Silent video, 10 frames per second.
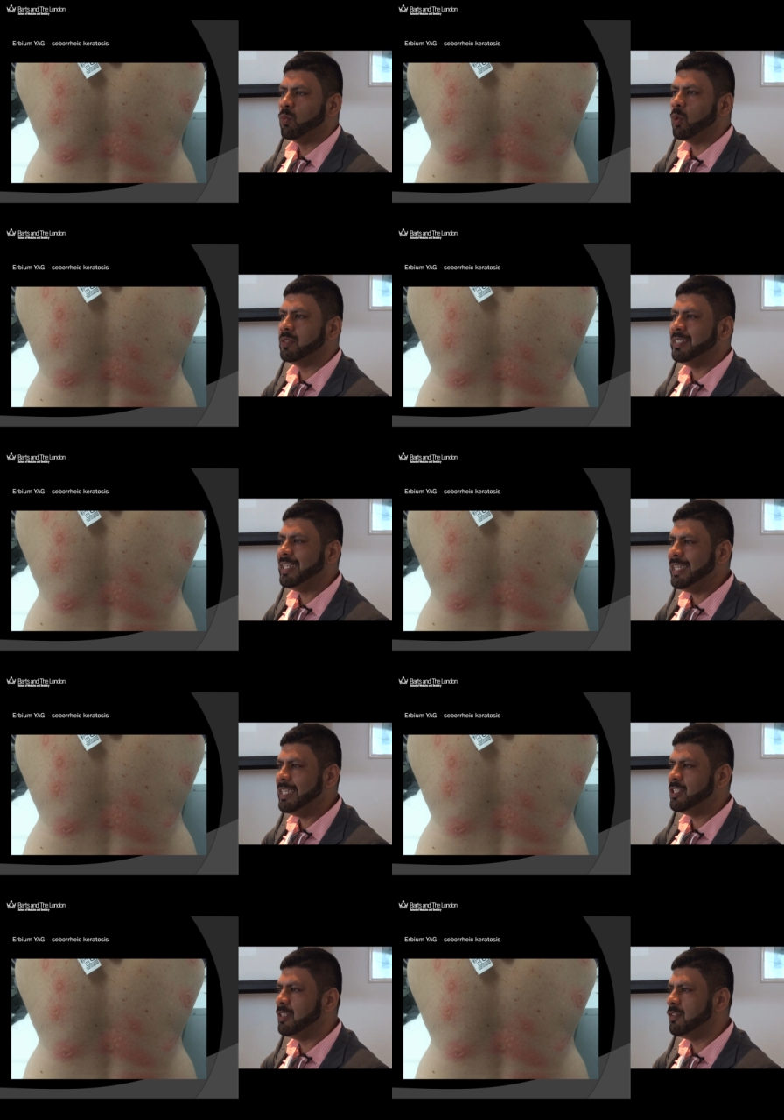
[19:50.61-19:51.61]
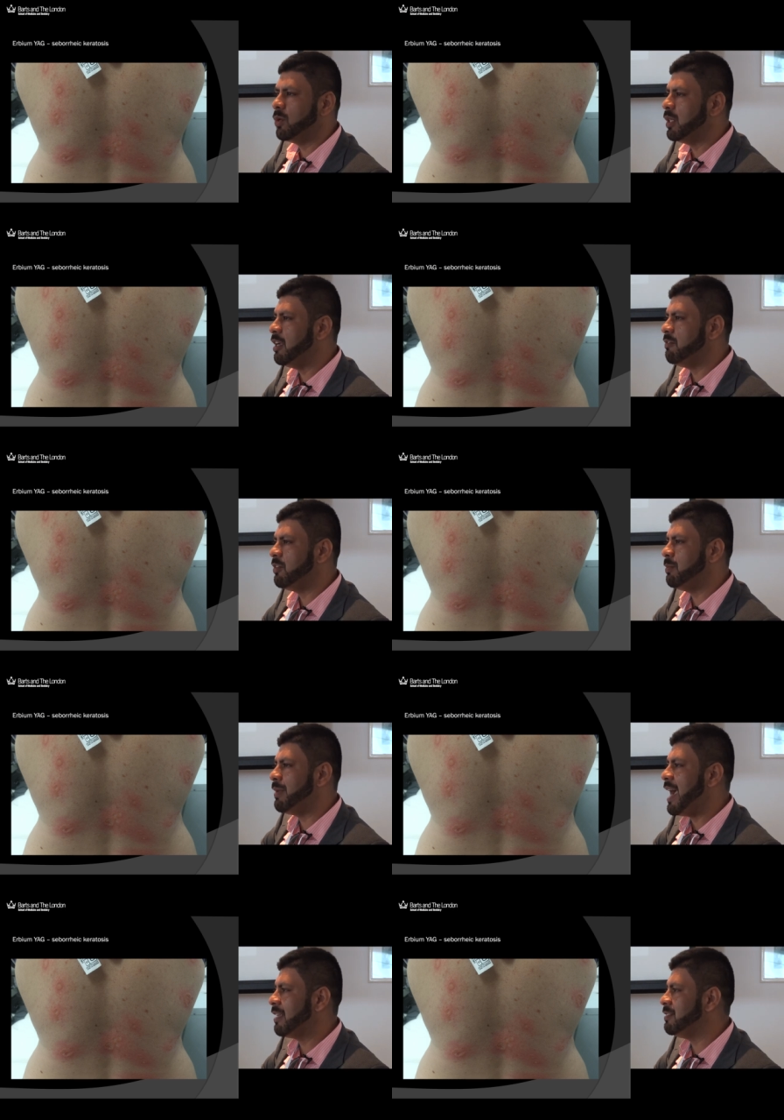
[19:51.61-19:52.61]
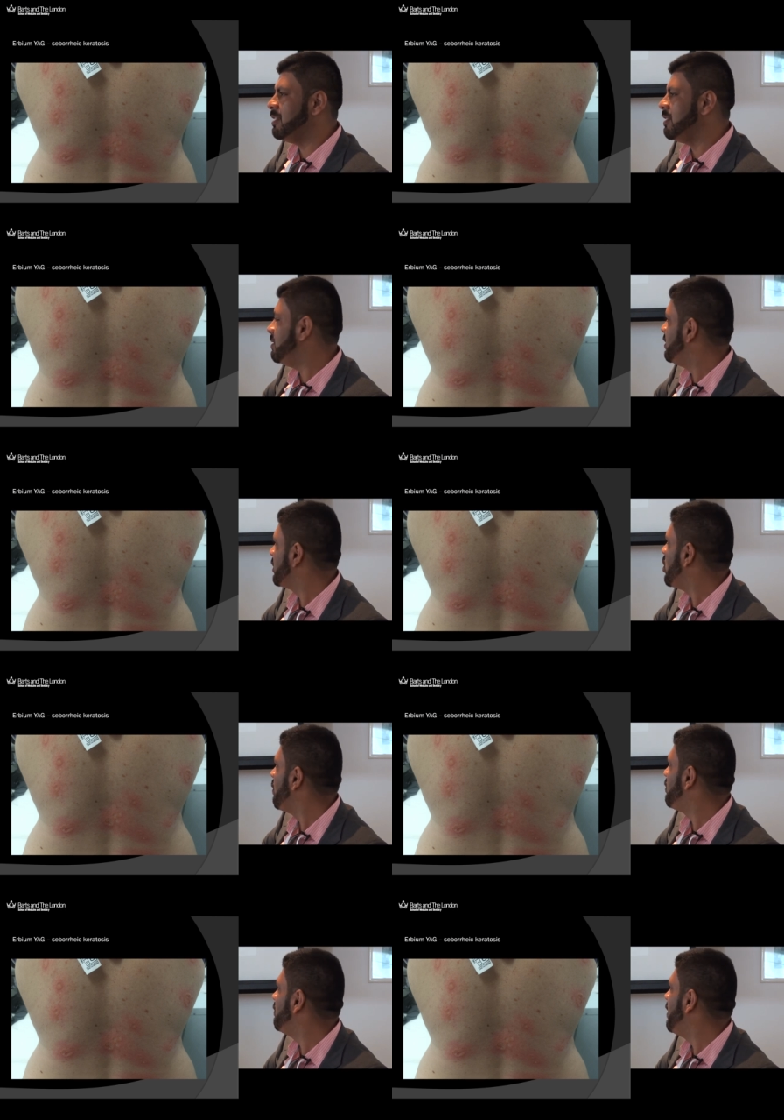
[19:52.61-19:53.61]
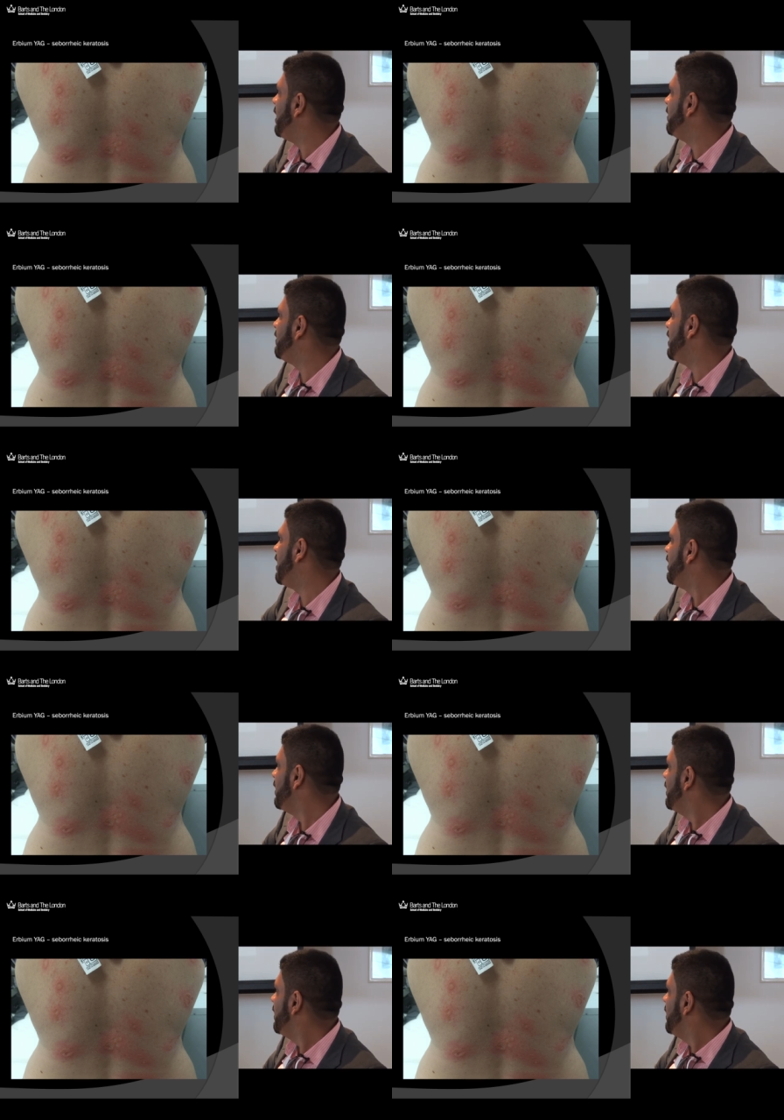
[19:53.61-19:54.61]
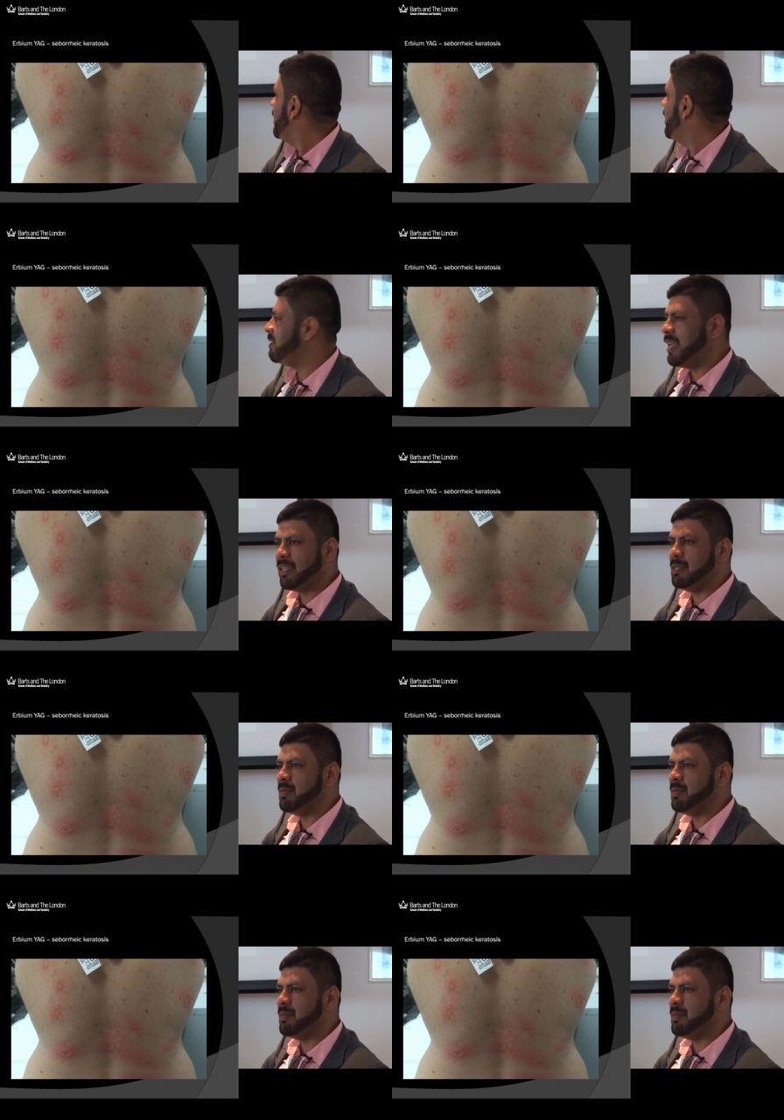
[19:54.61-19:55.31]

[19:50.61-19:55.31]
warty lesions all over her back to, to compromise uh, her sexy